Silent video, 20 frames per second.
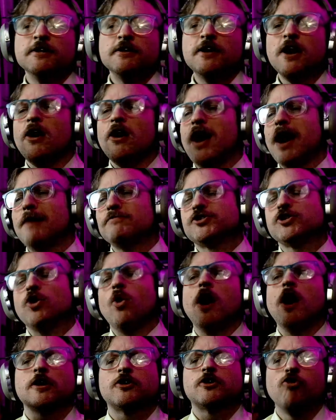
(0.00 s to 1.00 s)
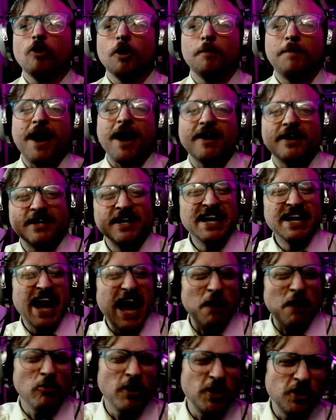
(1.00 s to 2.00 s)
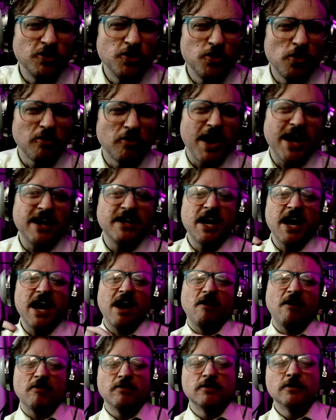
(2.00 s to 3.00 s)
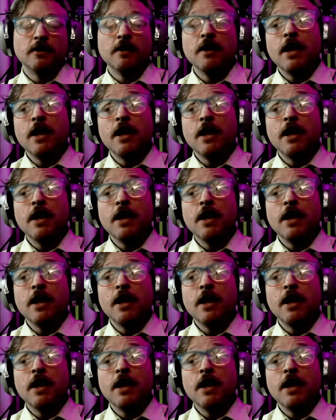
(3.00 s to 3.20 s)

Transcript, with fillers: No, I'm so hardcore about it. I want you to do it right now.